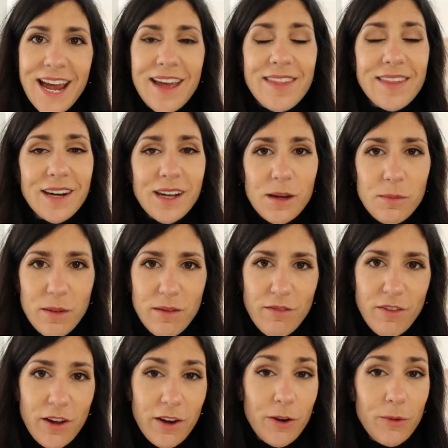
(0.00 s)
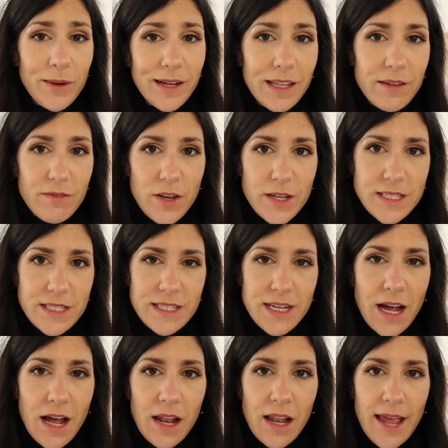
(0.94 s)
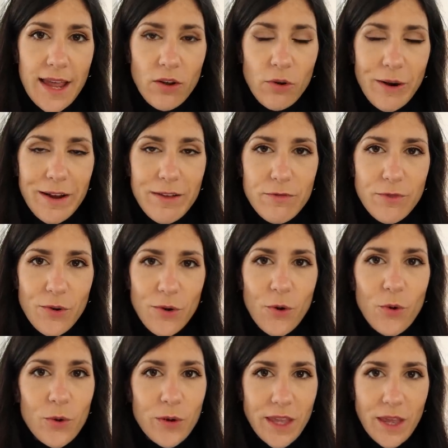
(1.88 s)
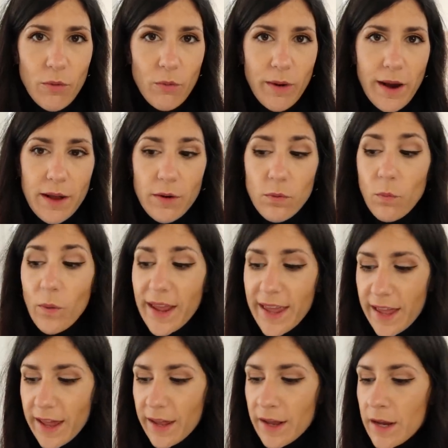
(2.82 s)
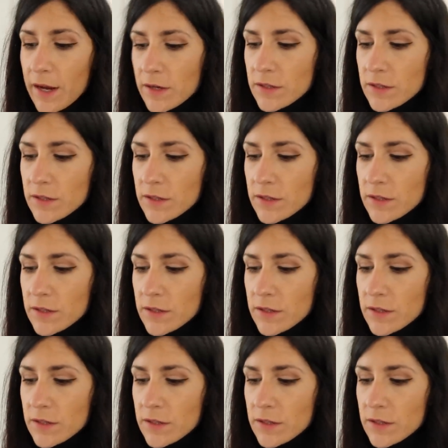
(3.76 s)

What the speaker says: and that are going to be really versatile and great for all year round wear.